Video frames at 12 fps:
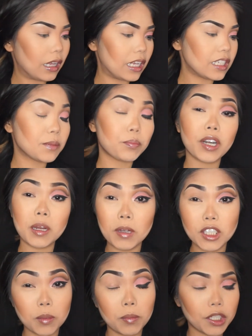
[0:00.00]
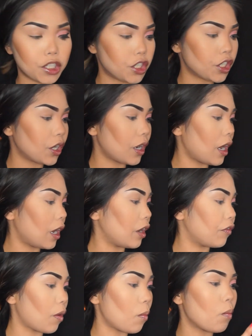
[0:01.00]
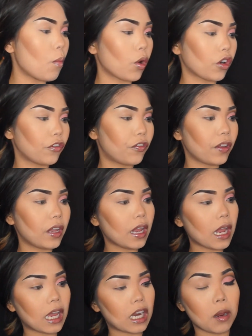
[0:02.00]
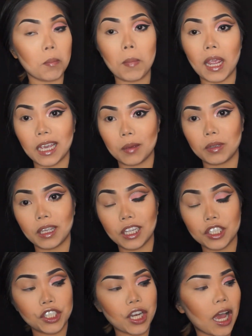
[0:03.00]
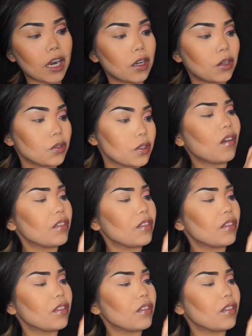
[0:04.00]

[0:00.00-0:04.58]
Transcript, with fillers: It's pretty much a mixture of Morphe and Makeup Geek shadows.